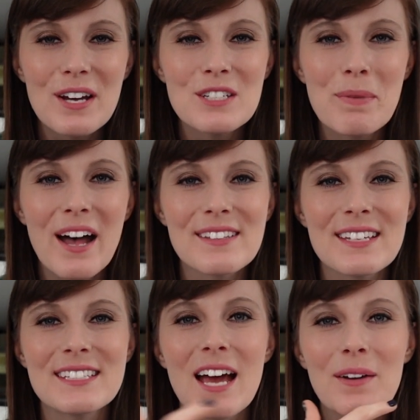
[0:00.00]
a
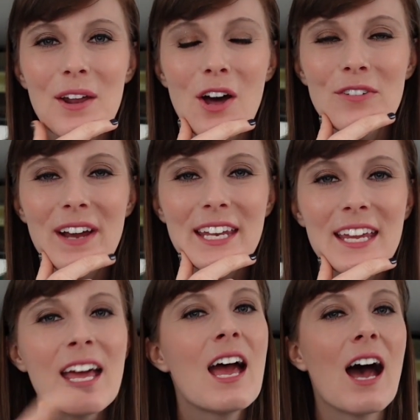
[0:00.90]
deposit down on
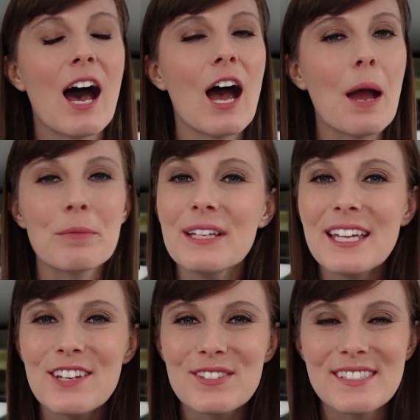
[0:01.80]
already? I'm
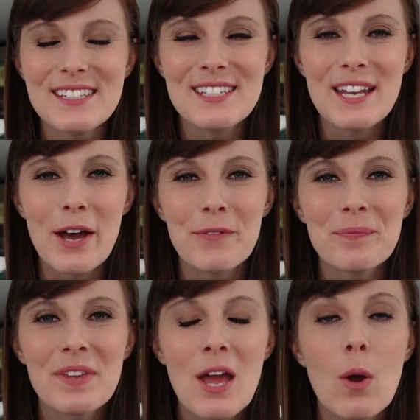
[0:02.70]
really interested to know.
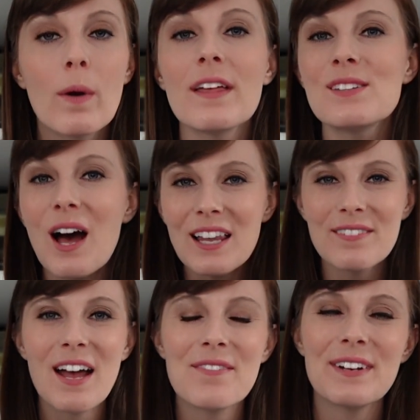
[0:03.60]
Well, that's all
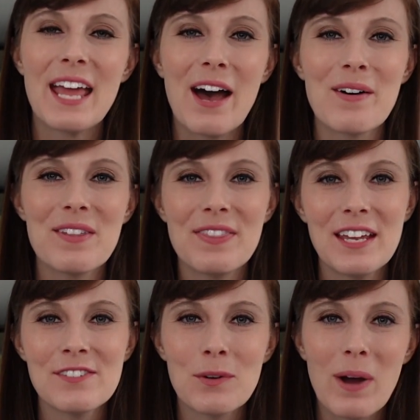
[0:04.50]
I've got for now.
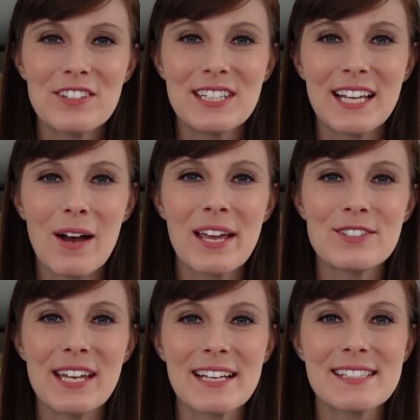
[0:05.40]
Thanks for watching. I'll
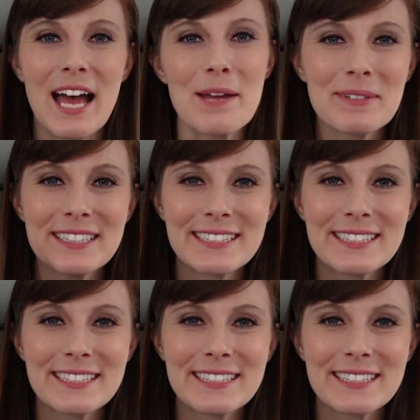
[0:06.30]
catch you next time.